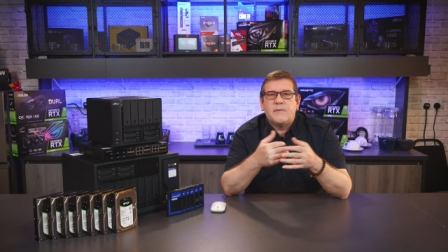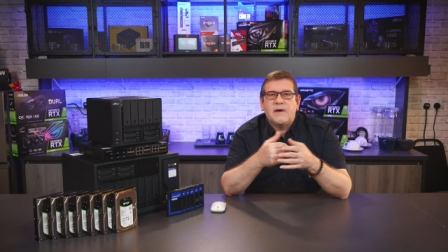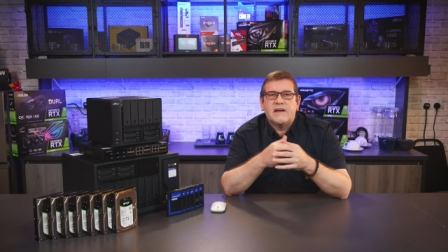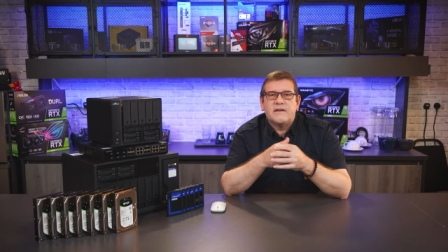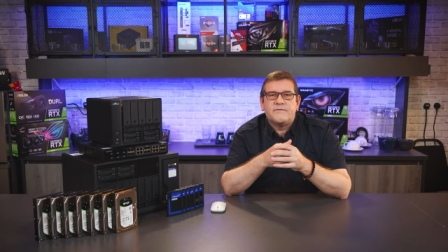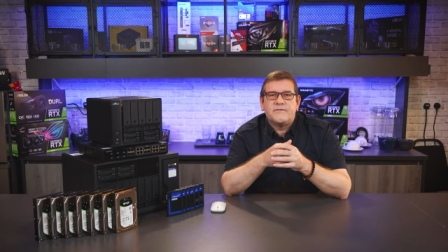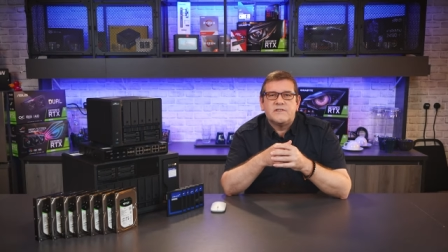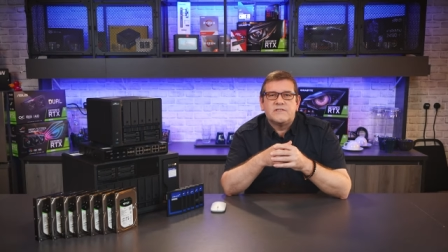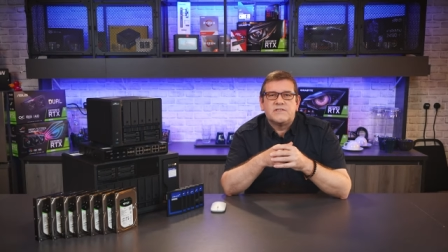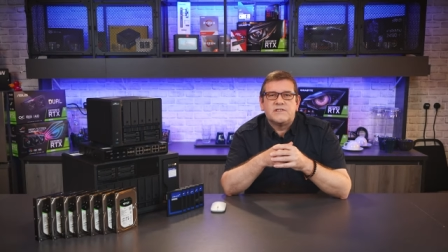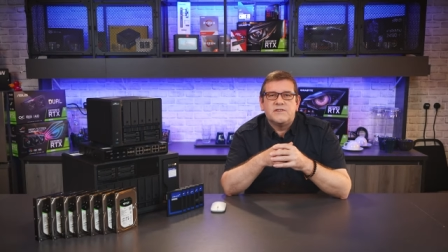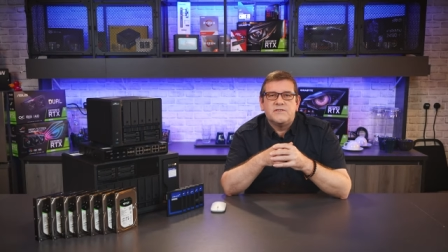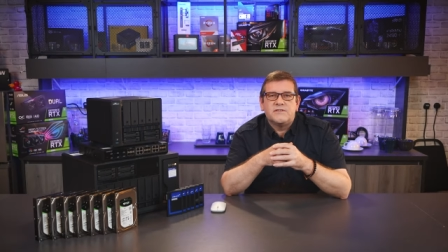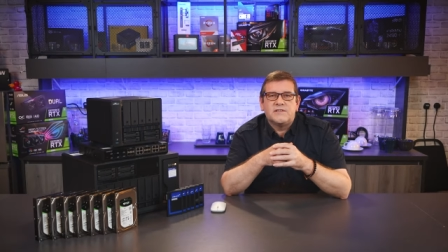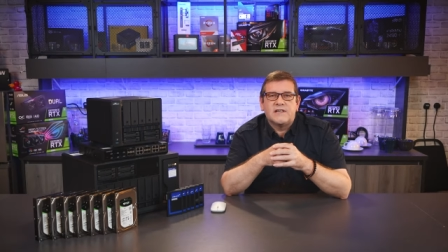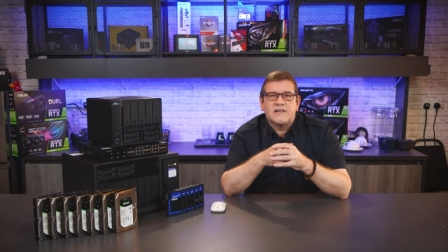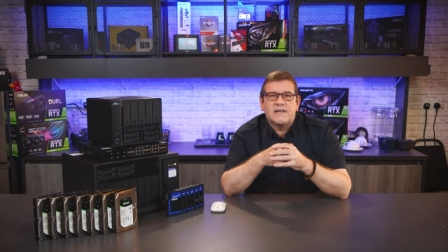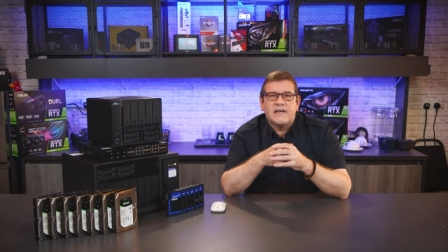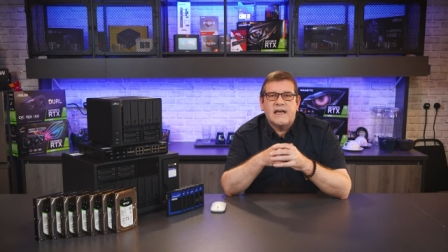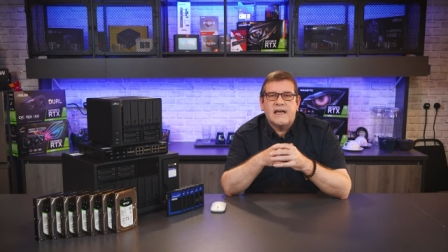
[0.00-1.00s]
benefits to
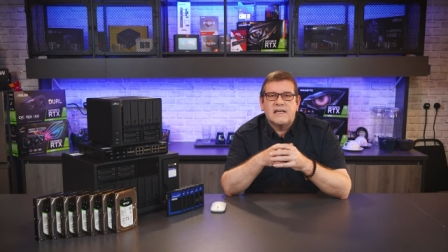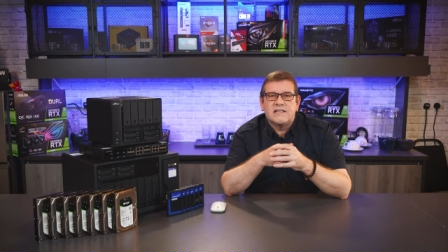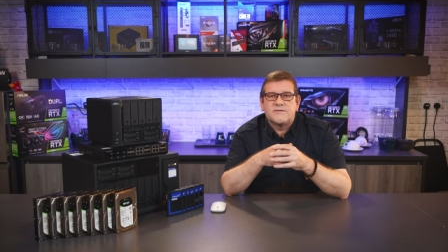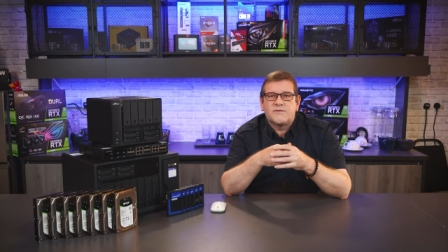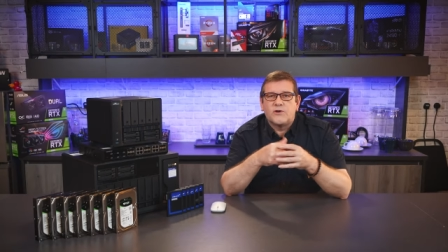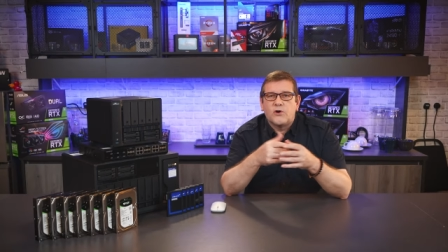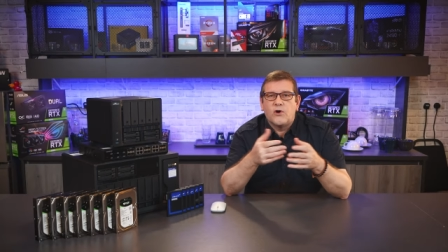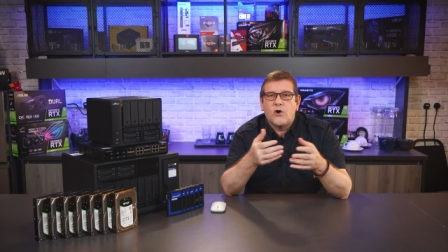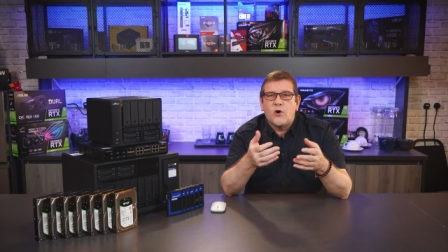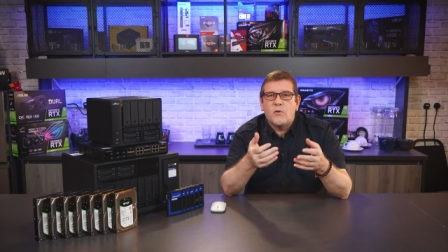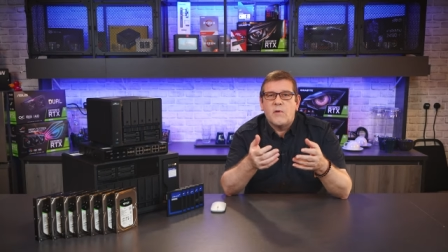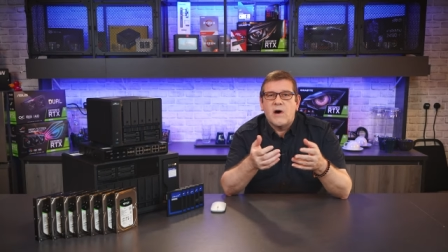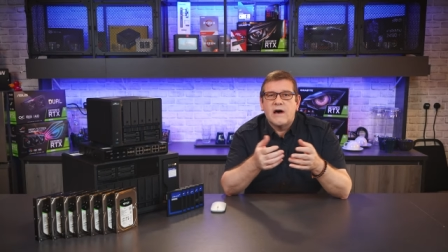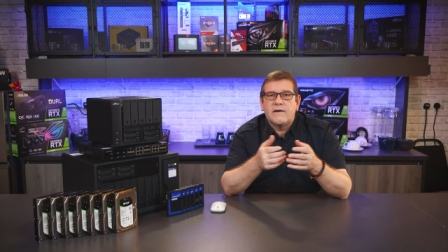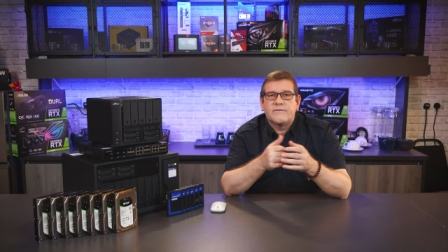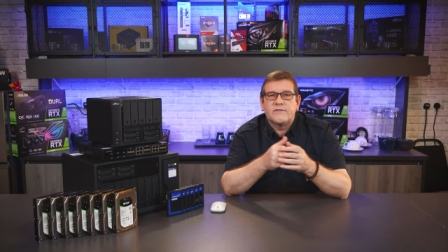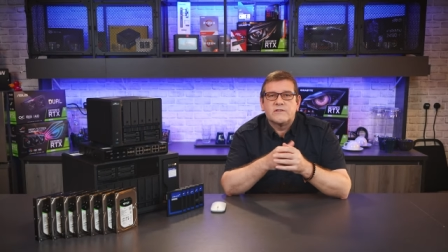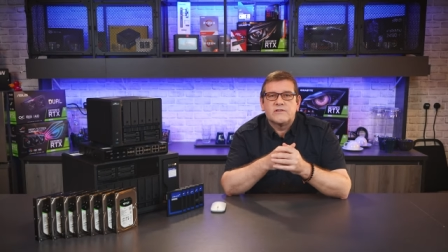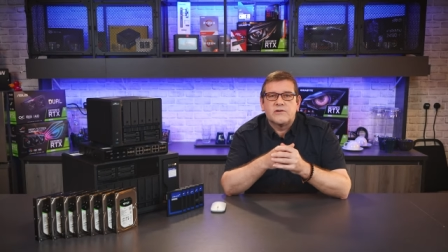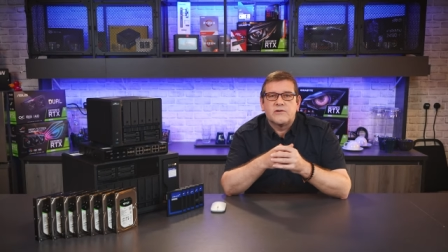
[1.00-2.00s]
using a NAS for your home
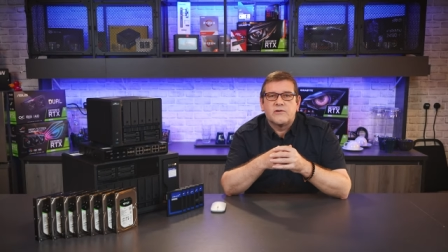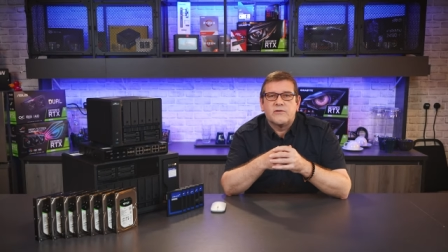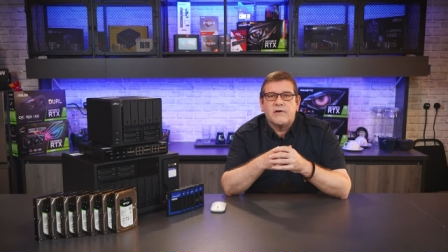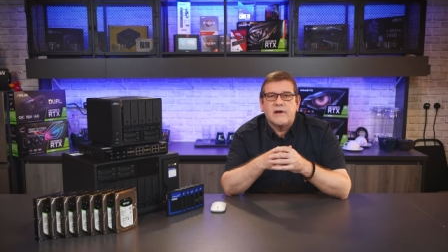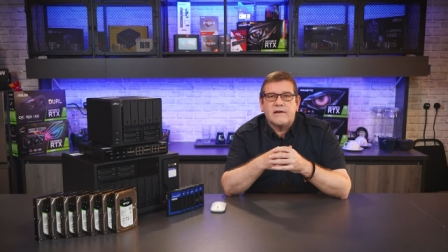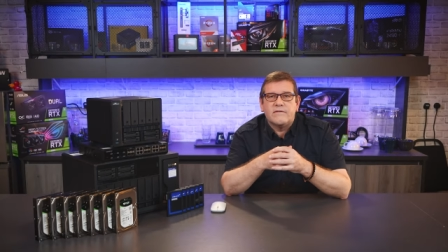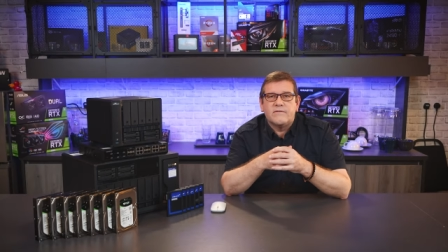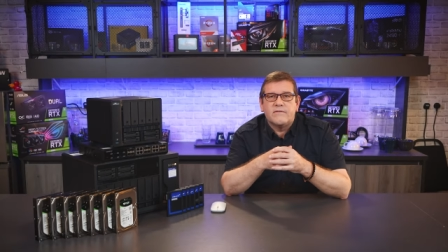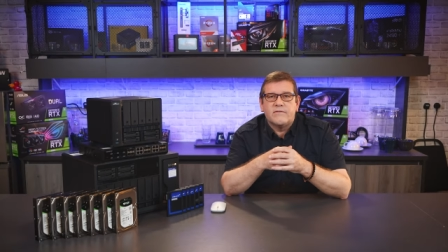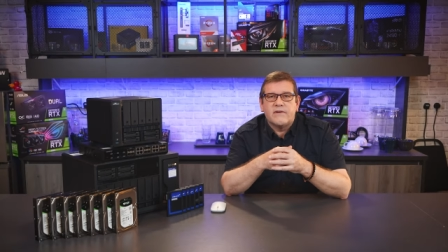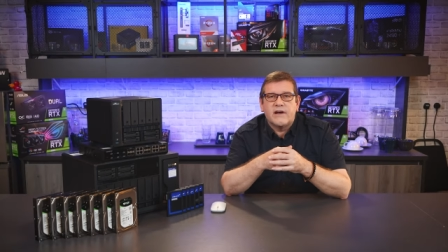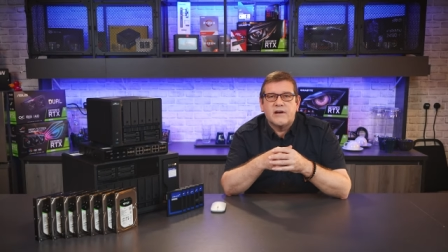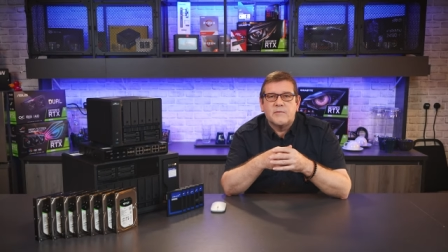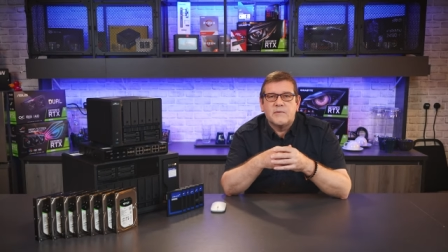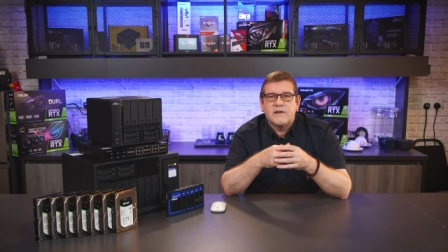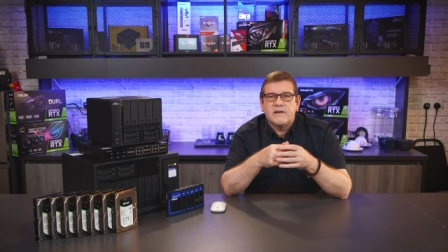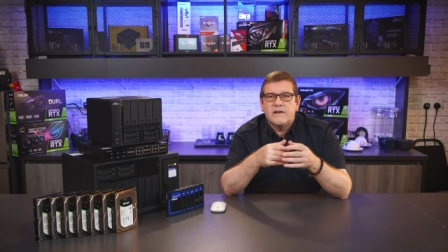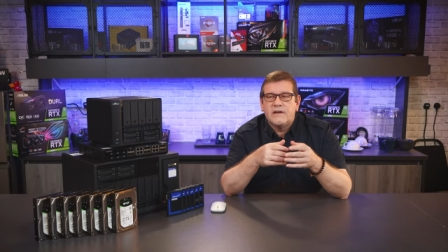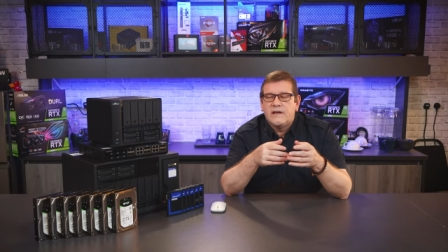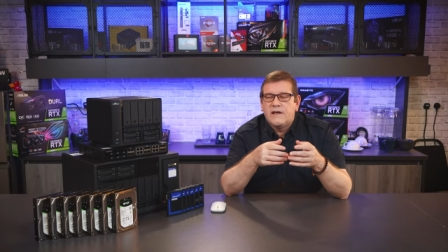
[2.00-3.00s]
office or creative
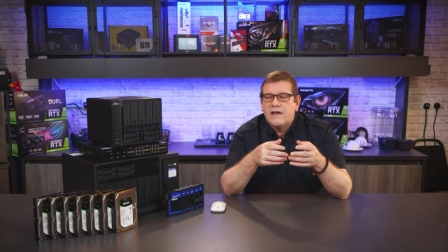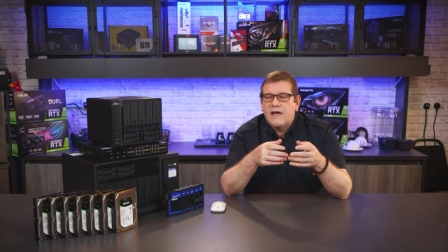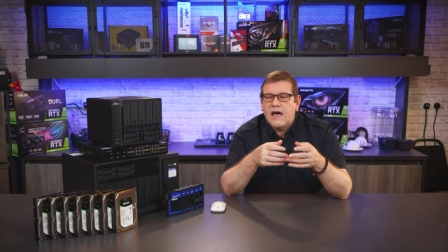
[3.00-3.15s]
environment.